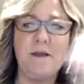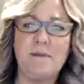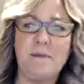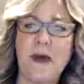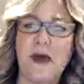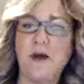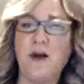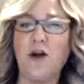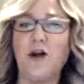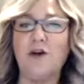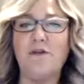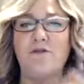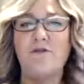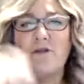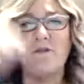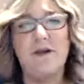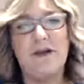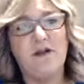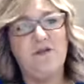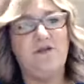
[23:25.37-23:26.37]
better for
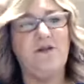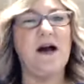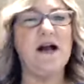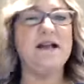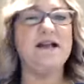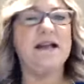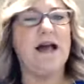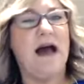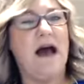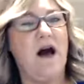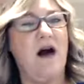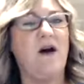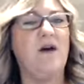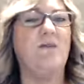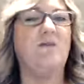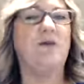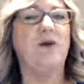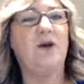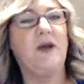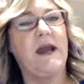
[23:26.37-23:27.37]
me to find
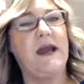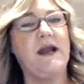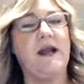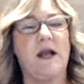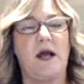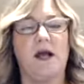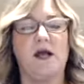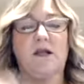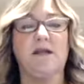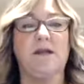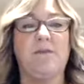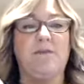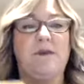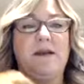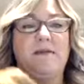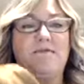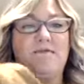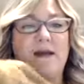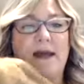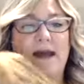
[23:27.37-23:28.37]
out putting a
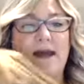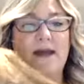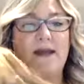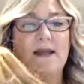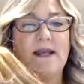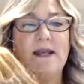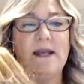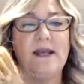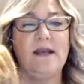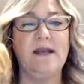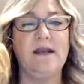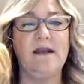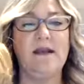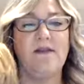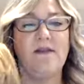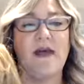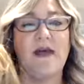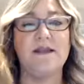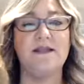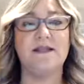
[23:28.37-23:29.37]
clip-in bang in
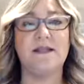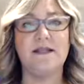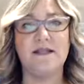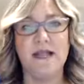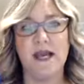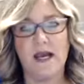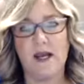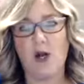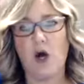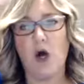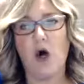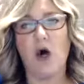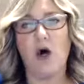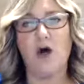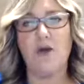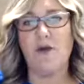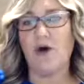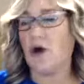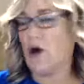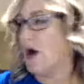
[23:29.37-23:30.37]
than to take
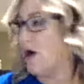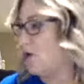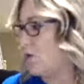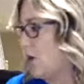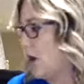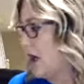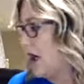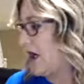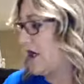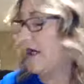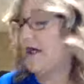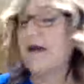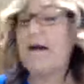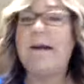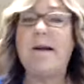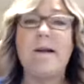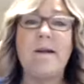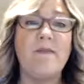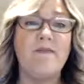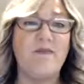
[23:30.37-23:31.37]
all the hard work
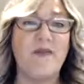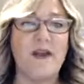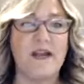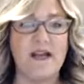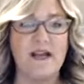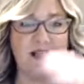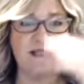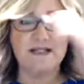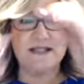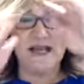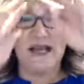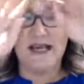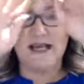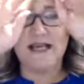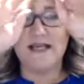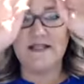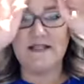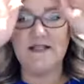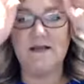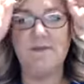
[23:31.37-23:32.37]
that it has
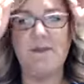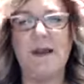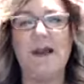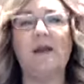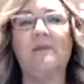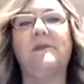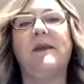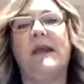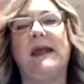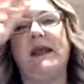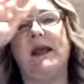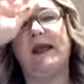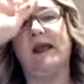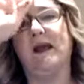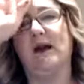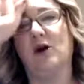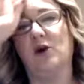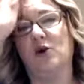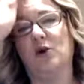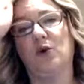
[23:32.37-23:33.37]
taken to make me
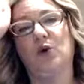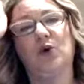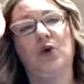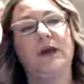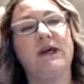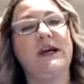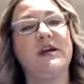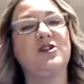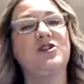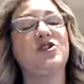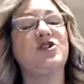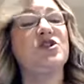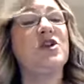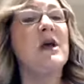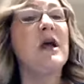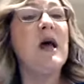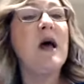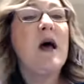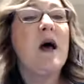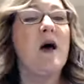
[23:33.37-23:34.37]
a cool-ish
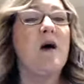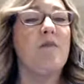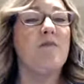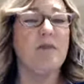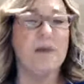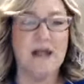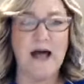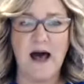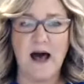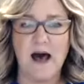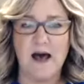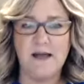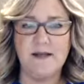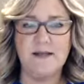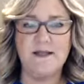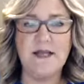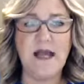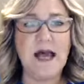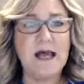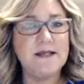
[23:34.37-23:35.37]

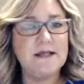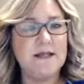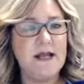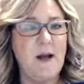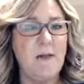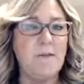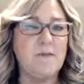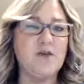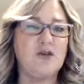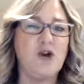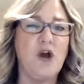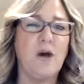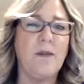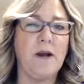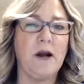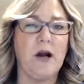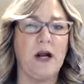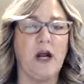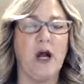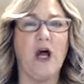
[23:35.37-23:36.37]
blonde and dump
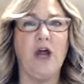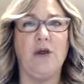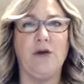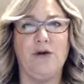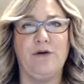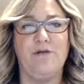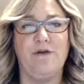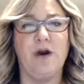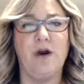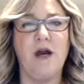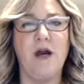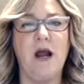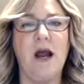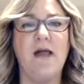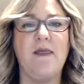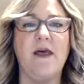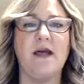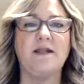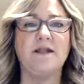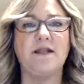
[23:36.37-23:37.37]
strawberry all over
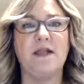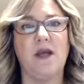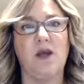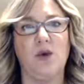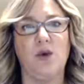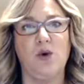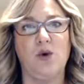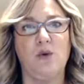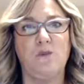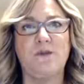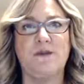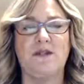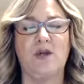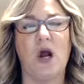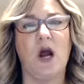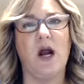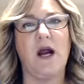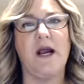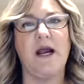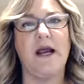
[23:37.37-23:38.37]
and then say, oops,
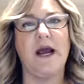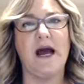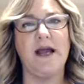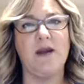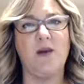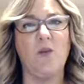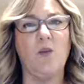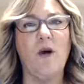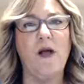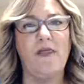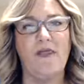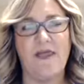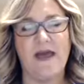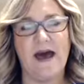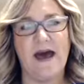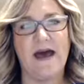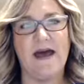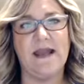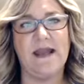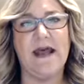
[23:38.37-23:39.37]
sorry, I didn't want
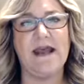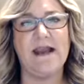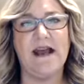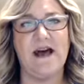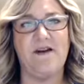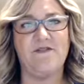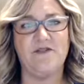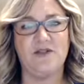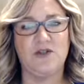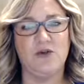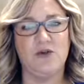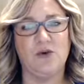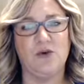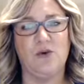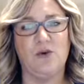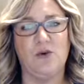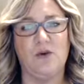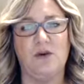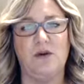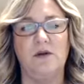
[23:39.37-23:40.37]
that, and have
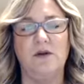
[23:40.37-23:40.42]
to